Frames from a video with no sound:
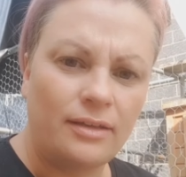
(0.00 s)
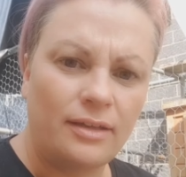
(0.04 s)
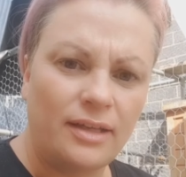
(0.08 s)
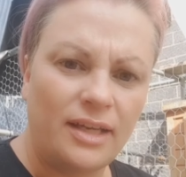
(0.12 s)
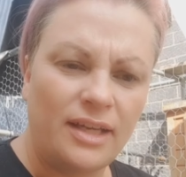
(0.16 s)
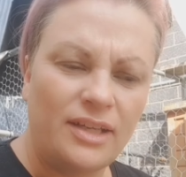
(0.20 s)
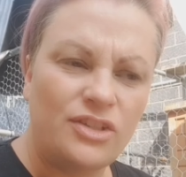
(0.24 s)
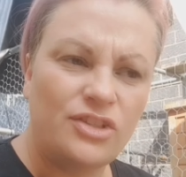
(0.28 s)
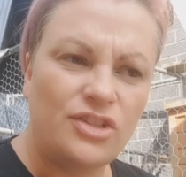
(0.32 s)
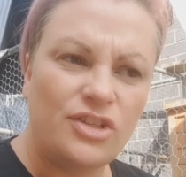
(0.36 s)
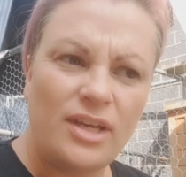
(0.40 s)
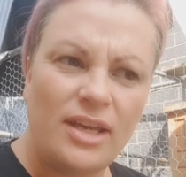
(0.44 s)

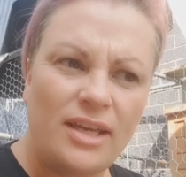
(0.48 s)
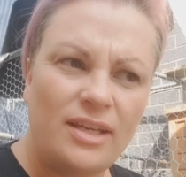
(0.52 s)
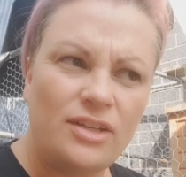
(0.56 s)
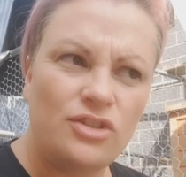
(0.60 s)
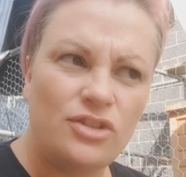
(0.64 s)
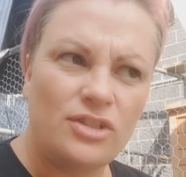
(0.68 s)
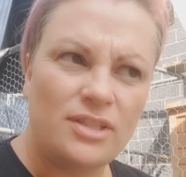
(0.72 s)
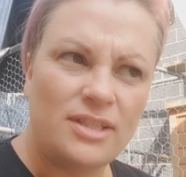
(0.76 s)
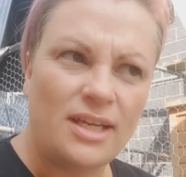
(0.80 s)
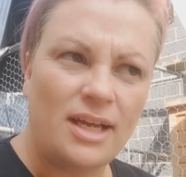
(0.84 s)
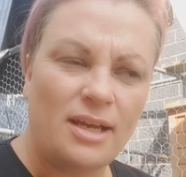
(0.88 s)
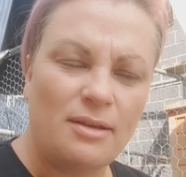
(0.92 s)
It
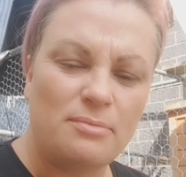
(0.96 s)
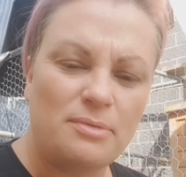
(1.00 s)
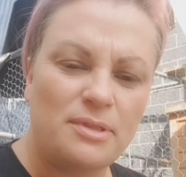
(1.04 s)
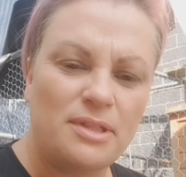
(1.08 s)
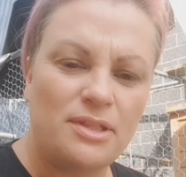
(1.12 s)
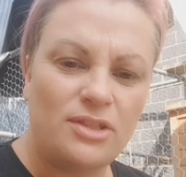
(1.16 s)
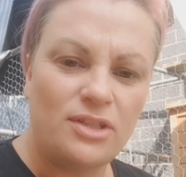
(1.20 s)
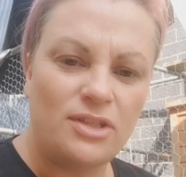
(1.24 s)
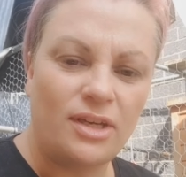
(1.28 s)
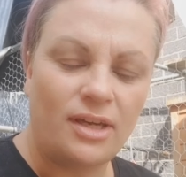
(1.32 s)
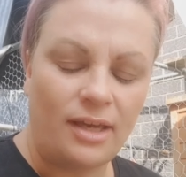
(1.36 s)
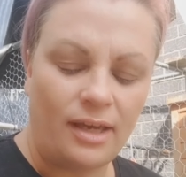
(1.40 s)
just helps the
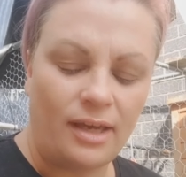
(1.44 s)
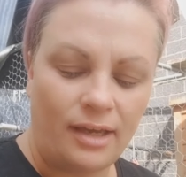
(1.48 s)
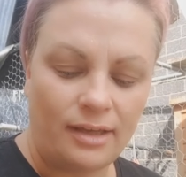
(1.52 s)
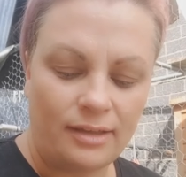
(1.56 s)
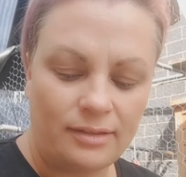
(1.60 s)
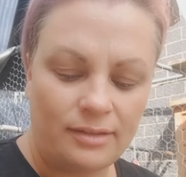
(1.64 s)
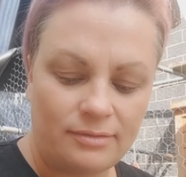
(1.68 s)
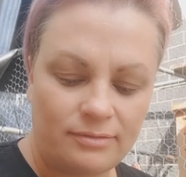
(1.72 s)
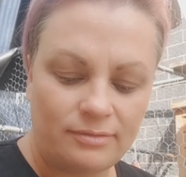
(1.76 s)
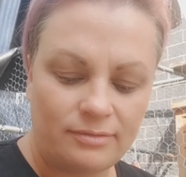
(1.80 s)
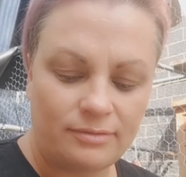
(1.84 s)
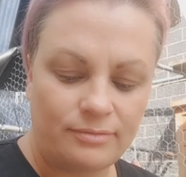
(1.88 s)
chicken
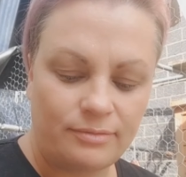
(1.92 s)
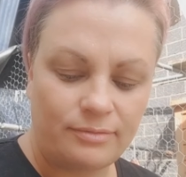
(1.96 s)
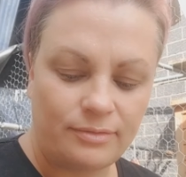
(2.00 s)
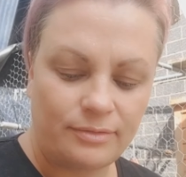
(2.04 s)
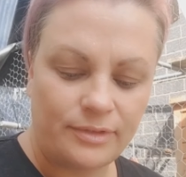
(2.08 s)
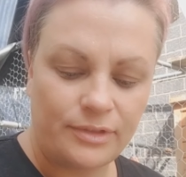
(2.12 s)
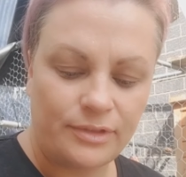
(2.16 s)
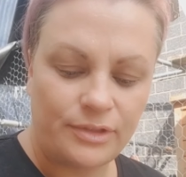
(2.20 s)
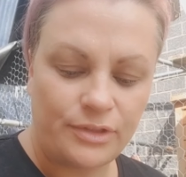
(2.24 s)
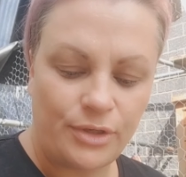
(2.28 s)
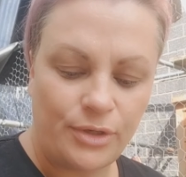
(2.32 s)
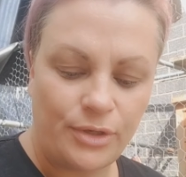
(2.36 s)

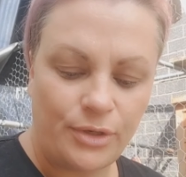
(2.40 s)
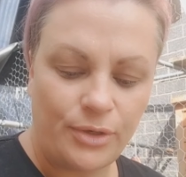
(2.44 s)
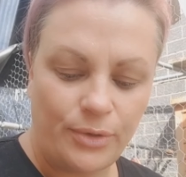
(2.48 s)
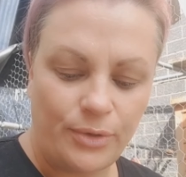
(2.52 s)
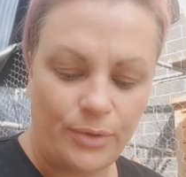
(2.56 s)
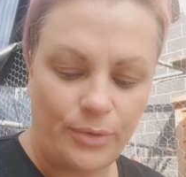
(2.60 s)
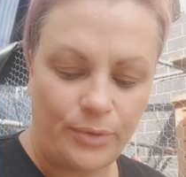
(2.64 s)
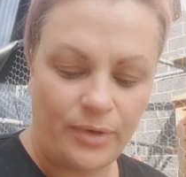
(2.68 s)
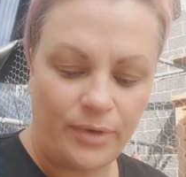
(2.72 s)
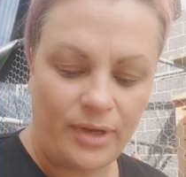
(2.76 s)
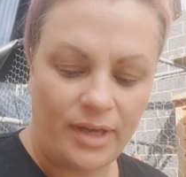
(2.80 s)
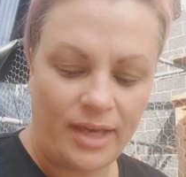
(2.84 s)

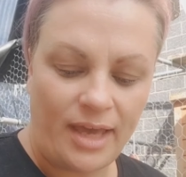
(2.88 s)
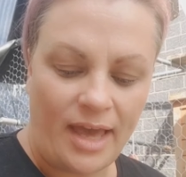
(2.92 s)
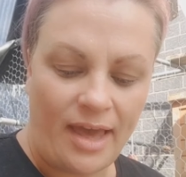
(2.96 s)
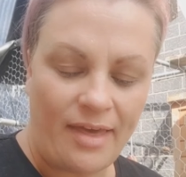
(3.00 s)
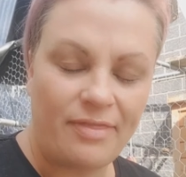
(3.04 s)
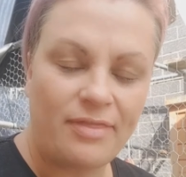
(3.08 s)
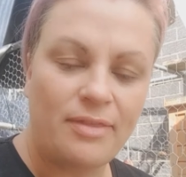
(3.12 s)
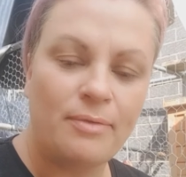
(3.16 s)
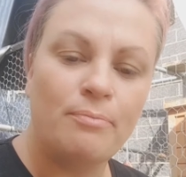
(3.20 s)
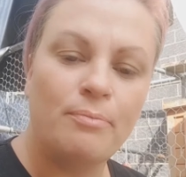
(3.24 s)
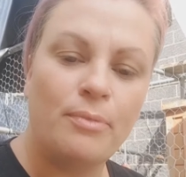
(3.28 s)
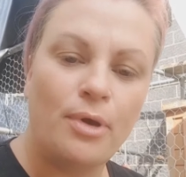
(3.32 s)
to
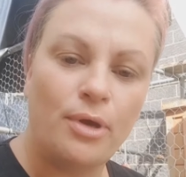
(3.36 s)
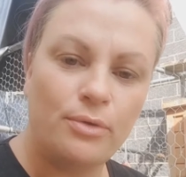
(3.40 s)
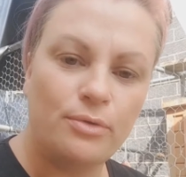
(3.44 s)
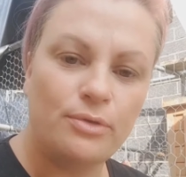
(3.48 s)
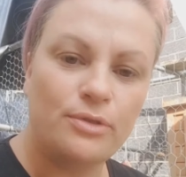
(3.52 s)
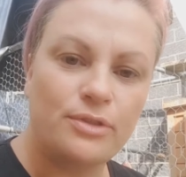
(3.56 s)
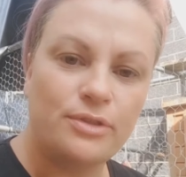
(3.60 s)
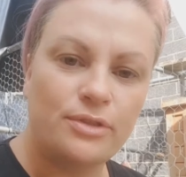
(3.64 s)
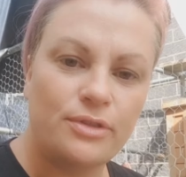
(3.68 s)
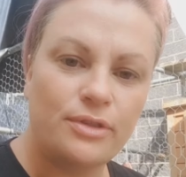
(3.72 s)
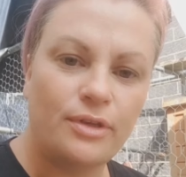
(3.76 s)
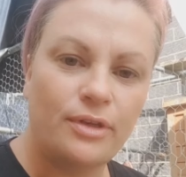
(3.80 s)
get the
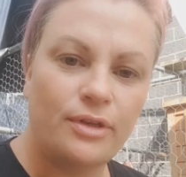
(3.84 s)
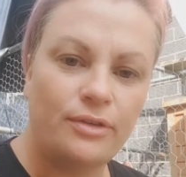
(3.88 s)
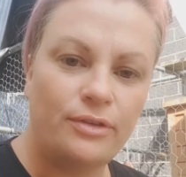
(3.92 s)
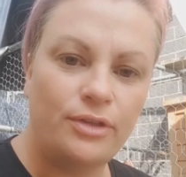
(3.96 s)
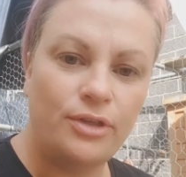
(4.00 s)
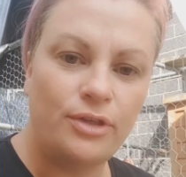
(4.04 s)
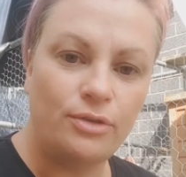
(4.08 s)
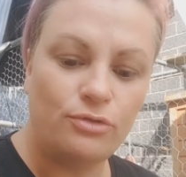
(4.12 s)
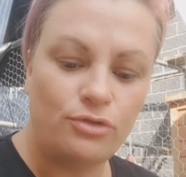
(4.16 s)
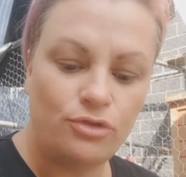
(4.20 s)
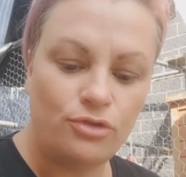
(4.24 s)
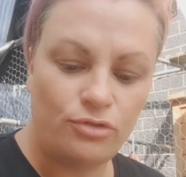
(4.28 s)
most
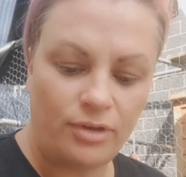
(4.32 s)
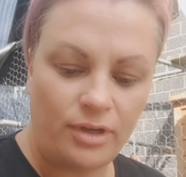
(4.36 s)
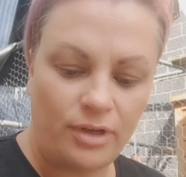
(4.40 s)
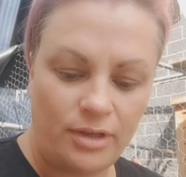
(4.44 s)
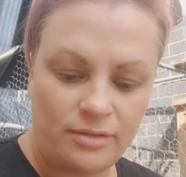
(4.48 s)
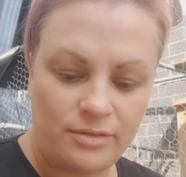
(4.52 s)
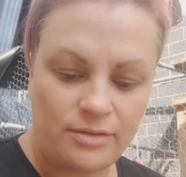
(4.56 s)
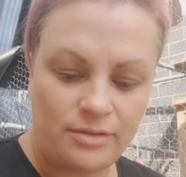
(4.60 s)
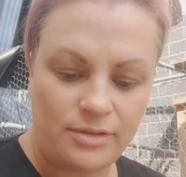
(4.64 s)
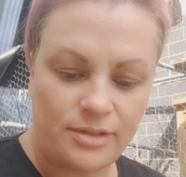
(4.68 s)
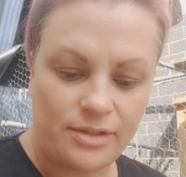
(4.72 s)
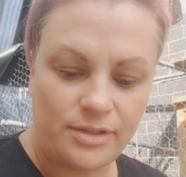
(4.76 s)

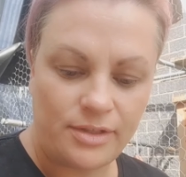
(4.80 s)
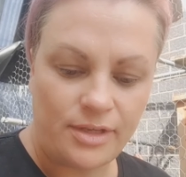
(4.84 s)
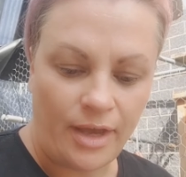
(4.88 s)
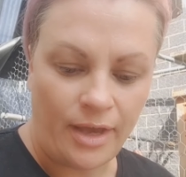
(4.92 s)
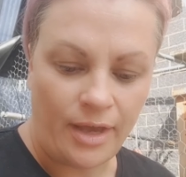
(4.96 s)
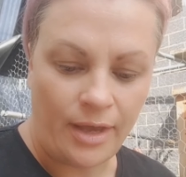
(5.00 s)
nutrients